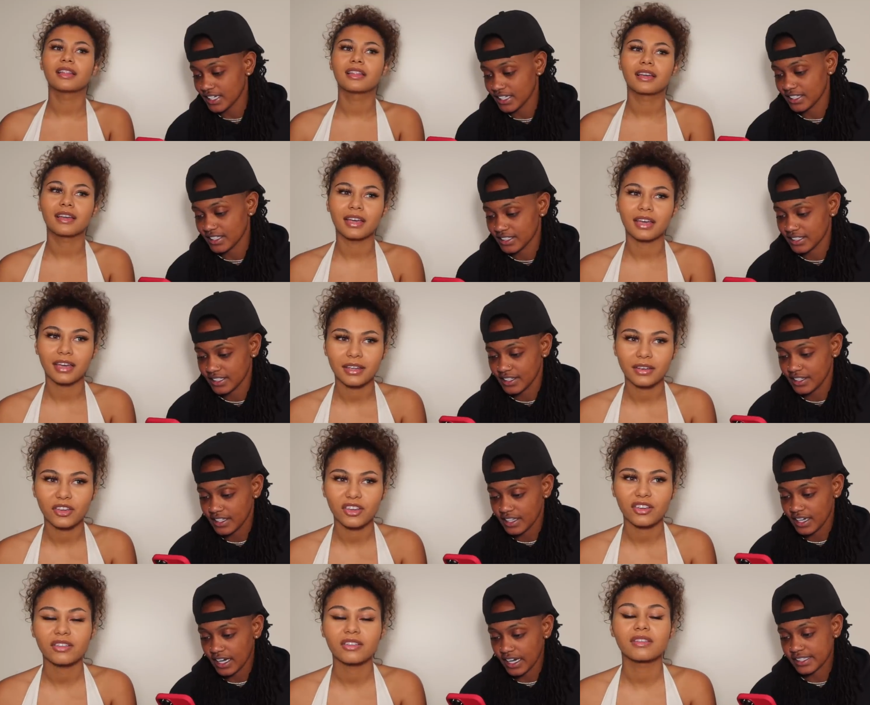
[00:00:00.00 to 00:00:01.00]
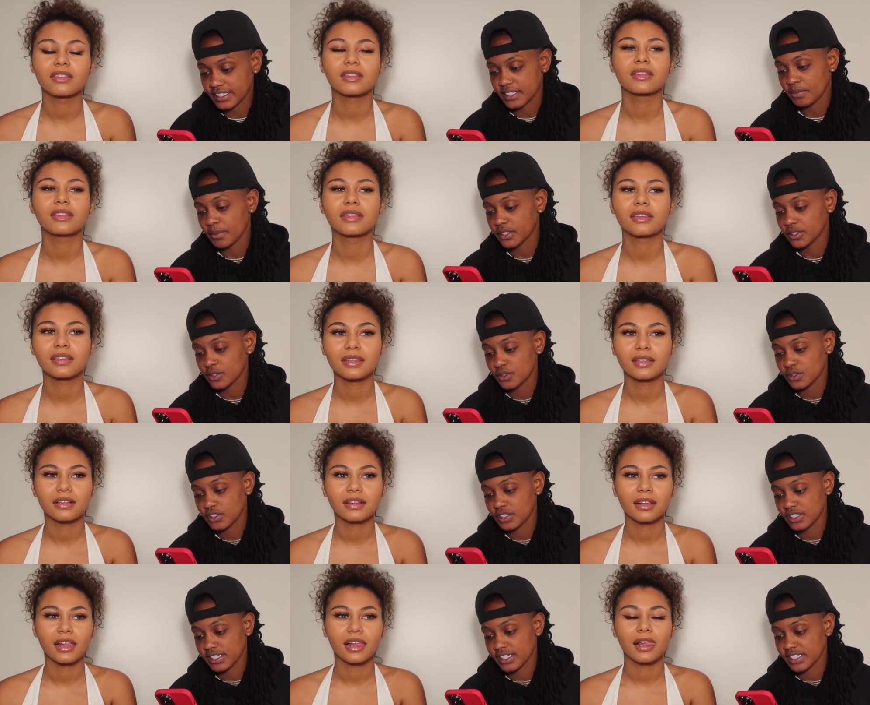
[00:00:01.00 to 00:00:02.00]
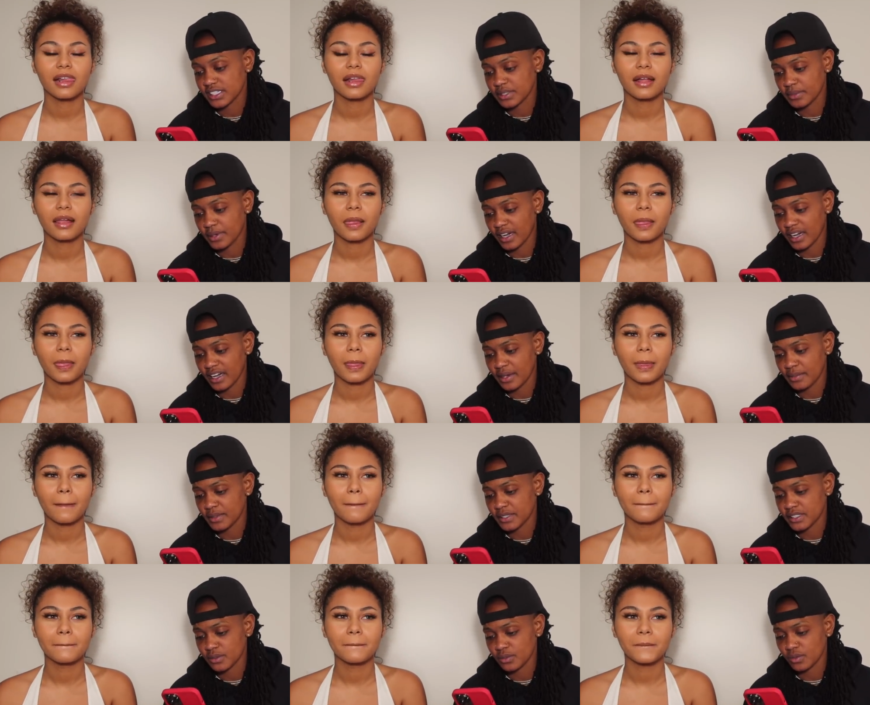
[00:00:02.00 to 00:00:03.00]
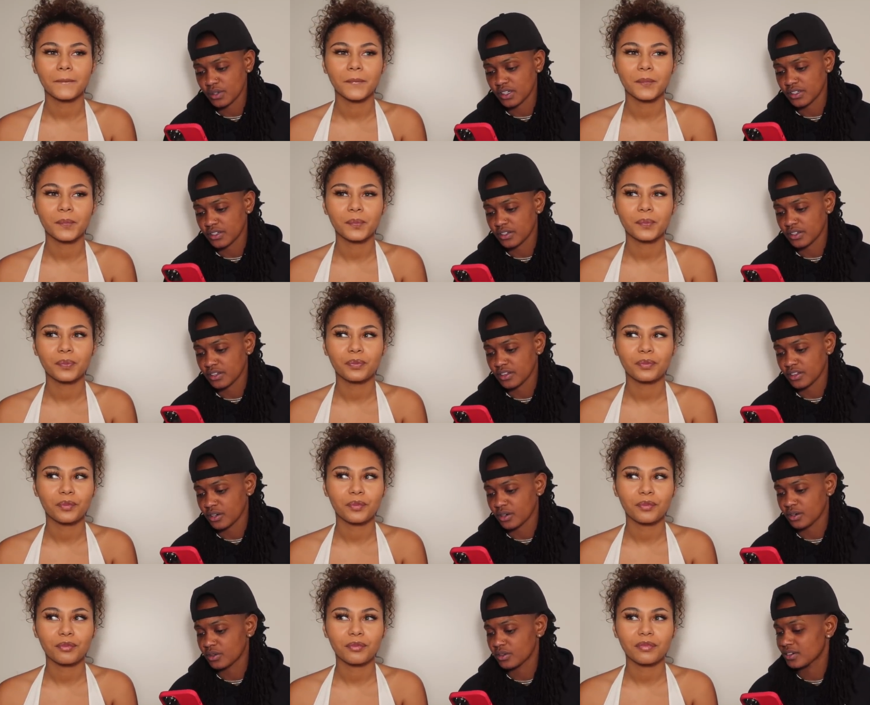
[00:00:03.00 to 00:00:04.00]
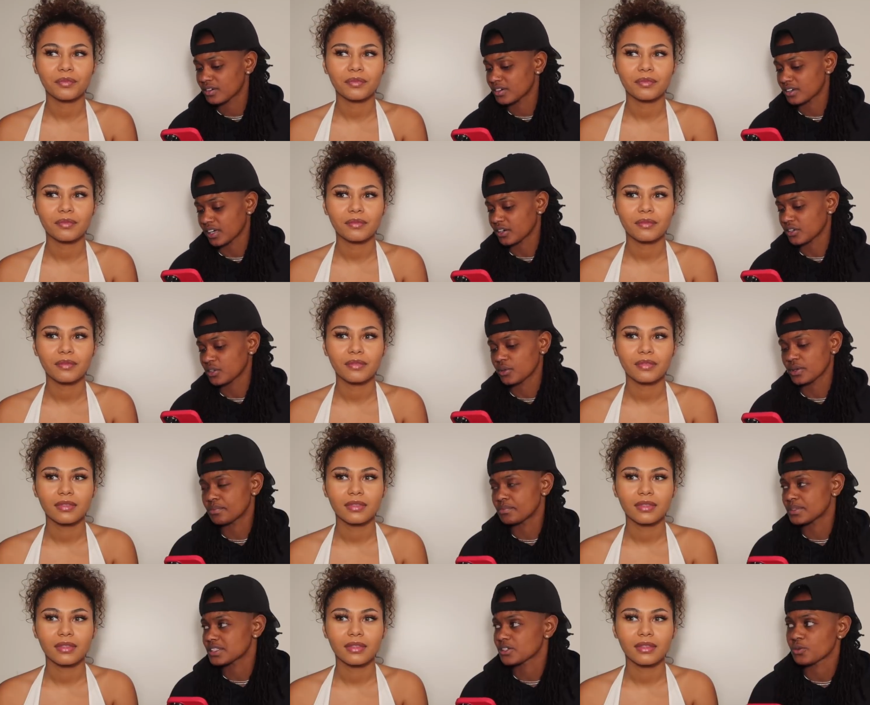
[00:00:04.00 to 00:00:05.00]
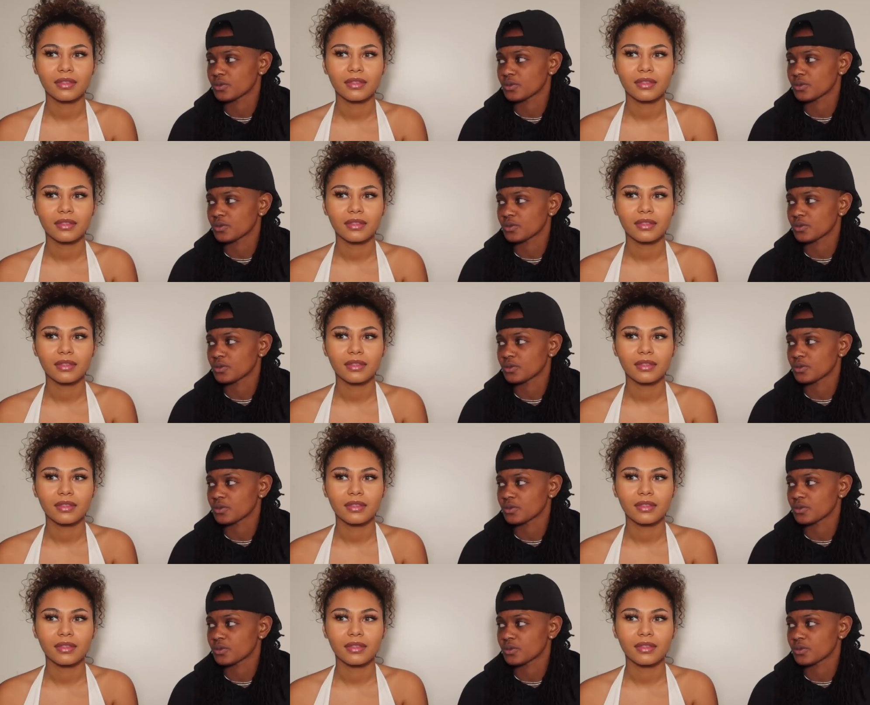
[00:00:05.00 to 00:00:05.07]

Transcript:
Speaker 1: Nikki. Okay, nudes. I sent my nudes to this handsome guy, a busy one, though. I don't know what a busy